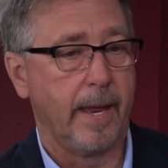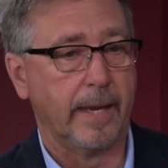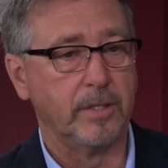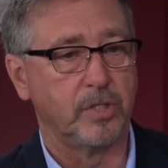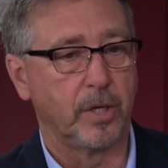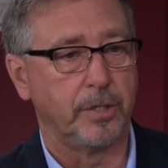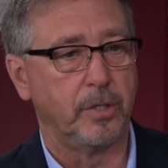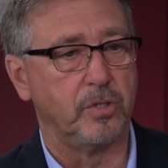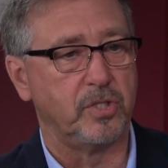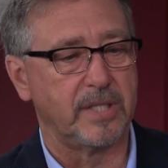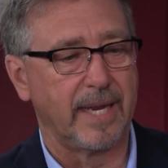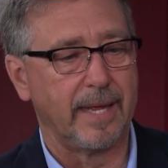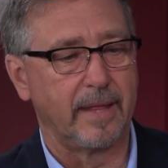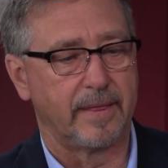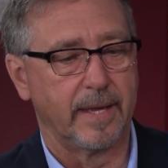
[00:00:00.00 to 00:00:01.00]
And so you're
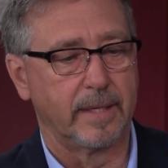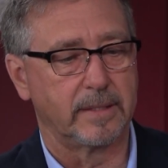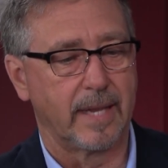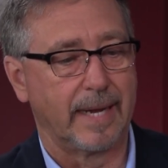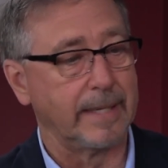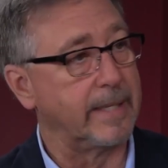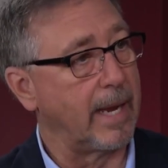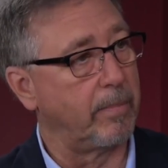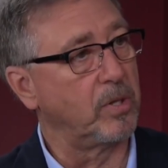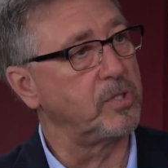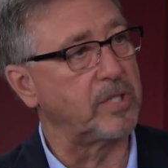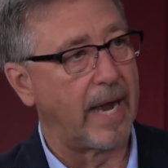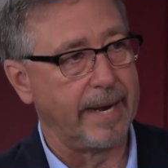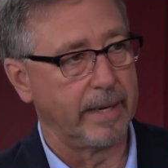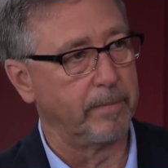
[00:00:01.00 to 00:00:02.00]
seeing things like
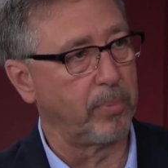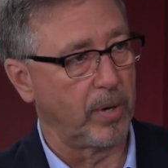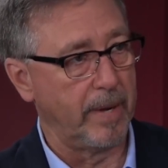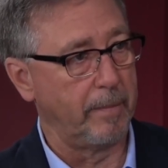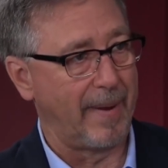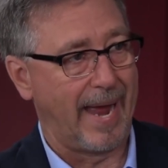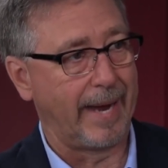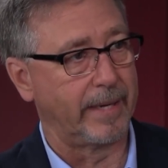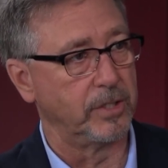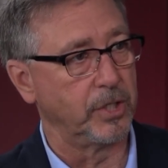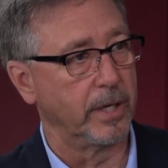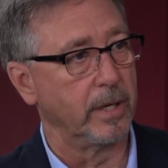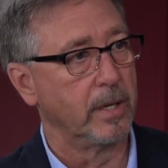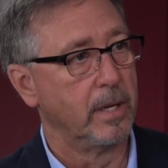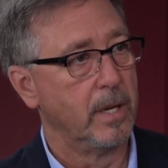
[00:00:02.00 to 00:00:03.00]
double-sided print
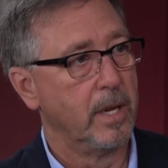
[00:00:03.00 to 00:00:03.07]
packaging